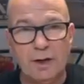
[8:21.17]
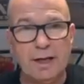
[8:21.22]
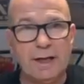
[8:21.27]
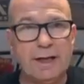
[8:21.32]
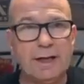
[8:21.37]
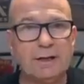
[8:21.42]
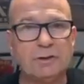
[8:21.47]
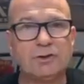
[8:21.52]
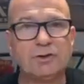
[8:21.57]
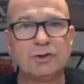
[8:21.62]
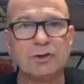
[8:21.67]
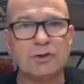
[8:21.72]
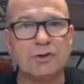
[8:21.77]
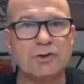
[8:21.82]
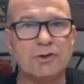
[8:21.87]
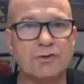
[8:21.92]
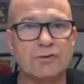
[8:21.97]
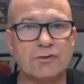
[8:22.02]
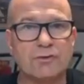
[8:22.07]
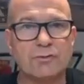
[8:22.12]
it
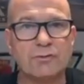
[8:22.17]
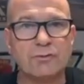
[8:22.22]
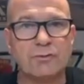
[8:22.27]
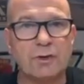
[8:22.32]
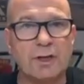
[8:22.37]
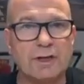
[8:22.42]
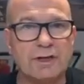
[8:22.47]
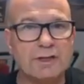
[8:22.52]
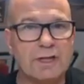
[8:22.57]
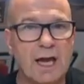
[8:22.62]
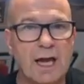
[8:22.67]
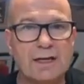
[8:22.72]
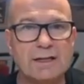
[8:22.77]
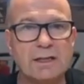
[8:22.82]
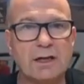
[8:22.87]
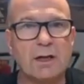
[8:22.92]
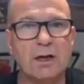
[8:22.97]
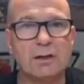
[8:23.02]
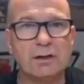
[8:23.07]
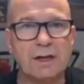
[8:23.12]
adjusts, it
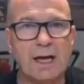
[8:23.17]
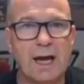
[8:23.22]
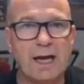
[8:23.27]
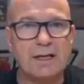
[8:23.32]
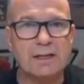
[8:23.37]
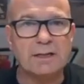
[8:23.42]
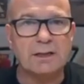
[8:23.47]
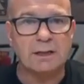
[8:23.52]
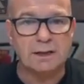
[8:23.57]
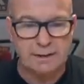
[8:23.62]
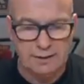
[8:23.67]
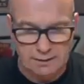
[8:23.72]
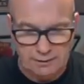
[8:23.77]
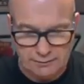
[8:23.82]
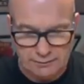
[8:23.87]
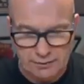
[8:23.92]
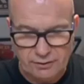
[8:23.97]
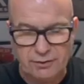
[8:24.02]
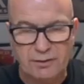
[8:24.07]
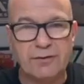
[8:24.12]
slides along nicely.
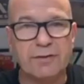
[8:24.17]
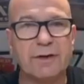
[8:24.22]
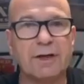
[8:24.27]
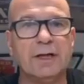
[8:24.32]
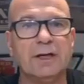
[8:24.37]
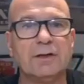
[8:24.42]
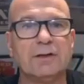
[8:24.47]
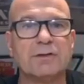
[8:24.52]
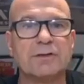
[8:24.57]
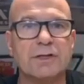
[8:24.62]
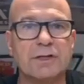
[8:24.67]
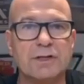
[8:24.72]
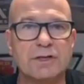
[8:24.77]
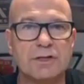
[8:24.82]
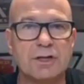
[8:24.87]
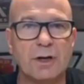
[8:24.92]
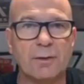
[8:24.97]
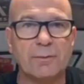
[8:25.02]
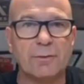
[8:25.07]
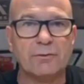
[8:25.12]
And the other thing it does is
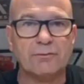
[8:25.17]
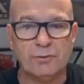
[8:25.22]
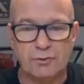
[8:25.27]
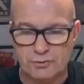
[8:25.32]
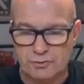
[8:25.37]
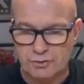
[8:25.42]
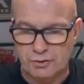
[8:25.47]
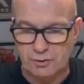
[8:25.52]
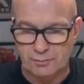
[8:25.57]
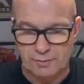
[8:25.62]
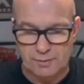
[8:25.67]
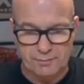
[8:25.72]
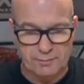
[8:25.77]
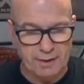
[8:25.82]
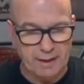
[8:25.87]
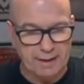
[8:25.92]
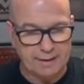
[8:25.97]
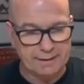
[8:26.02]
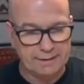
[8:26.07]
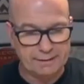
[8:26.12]
stop the rust coming
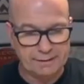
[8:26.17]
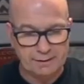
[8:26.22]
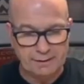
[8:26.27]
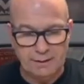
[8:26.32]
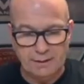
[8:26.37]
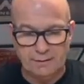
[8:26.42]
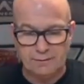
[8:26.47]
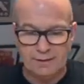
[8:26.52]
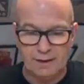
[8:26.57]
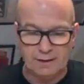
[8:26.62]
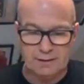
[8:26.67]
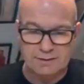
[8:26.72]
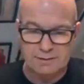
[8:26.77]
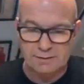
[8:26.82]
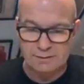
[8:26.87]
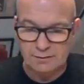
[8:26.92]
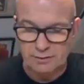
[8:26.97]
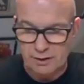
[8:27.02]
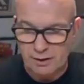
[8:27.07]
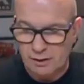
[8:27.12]
back.
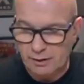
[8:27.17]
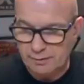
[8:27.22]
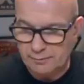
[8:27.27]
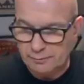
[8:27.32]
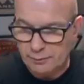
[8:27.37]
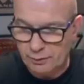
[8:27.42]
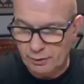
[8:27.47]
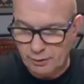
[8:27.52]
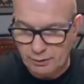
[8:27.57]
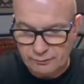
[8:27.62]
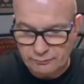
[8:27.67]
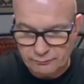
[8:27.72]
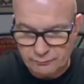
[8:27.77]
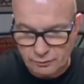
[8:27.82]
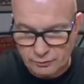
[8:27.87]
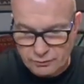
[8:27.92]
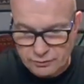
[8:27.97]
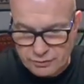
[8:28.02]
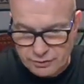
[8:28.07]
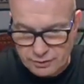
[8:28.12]
That's the all important
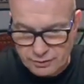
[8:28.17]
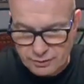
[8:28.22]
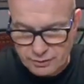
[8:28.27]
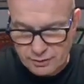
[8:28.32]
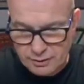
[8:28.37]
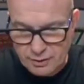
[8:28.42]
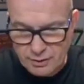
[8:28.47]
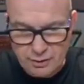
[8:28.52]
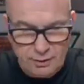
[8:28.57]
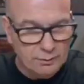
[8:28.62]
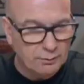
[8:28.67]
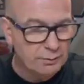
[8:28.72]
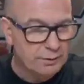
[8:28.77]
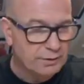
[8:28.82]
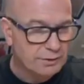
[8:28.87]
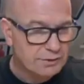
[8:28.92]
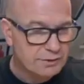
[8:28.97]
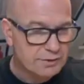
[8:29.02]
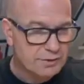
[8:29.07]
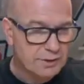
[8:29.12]
rust
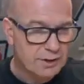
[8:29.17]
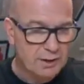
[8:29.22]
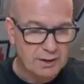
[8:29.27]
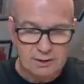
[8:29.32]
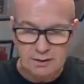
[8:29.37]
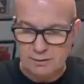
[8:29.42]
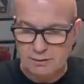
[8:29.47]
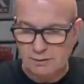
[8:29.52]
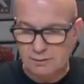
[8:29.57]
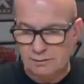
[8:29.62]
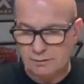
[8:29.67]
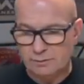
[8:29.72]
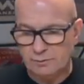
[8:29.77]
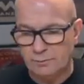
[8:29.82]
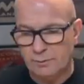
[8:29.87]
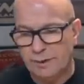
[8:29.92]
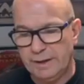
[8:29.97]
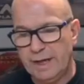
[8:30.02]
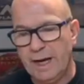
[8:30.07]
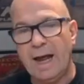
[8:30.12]
which
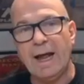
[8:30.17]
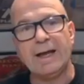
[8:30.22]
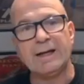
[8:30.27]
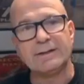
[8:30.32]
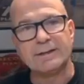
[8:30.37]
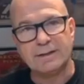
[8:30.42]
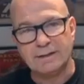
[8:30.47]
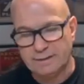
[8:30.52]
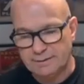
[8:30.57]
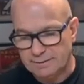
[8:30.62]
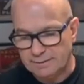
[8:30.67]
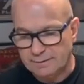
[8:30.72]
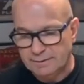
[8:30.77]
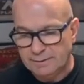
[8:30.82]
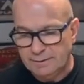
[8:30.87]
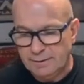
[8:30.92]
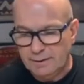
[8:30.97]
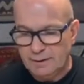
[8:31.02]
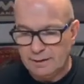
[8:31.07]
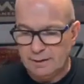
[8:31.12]
we get.
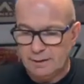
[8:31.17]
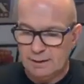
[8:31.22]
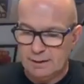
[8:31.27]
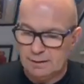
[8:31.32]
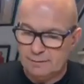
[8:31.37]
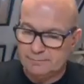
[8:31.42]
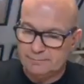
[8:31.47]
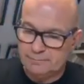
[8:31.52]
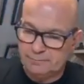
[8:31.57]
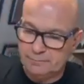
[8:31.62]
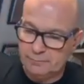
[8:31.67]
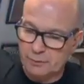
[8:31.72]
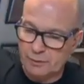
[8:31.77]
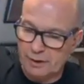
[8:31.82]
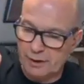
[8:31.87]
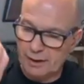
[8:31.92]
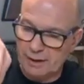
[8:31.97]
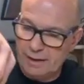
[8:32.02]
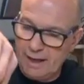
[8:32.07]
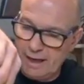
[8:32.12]

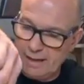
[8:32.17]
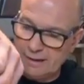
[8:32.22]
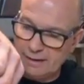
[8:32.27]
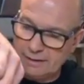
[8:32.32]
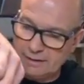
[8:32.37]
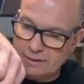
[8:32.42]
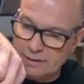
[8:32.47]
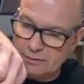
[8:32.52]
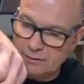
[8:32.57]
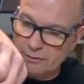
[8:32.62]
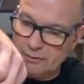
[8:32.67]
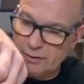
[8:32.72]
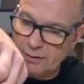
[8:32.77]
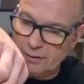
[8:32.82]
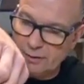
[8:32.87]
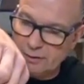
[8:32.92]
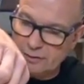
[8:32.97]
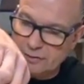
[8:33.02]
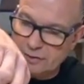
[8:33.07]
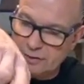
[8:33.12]
But again, it's
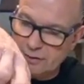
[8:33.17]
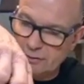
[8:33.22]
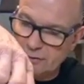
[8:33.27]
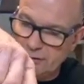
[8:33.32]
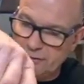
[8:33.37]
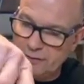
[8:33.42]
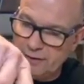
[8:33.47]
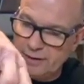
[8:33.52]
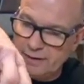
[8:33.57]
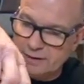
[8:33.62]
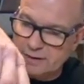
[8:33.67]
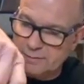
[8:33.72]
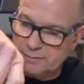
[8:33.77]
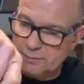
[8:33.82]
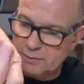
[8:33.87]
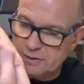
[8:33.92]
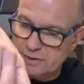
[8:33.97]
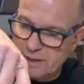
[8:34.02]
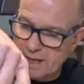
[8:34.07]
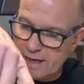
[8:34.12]
another thing to
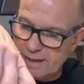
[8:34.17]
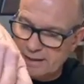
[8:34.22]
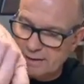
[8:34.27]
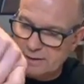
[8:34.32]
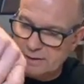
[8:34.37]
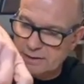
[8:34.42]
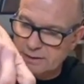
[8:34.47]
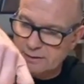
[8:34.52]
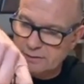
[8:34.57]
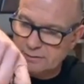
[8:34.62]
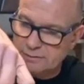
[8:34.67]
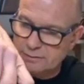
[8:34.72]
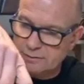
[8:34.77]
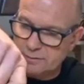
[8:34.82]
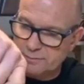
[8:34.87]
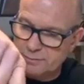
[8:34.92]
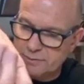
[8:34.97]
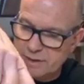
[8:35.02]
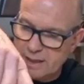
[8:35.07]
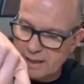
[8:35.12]
protect
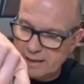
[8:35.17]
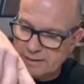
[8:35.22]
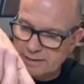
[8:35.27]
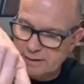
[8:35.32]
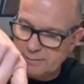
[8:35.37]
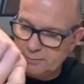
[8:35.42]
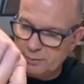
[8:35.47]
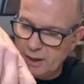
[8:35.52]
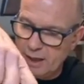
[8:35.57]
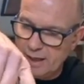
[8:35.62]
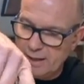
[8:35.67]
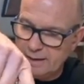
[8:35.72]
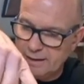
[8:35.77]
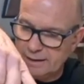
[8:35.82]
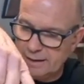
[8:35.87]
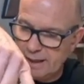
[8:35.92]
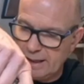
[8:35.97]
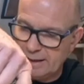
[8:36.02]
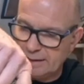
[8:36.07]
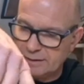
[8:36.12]
your plane
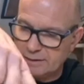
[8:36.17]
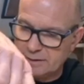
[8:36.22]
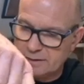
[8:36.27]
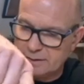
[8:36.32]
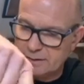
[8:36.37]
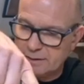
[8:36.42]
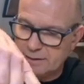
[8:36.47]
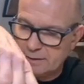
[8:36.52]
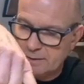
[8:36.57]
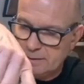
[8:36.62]
against,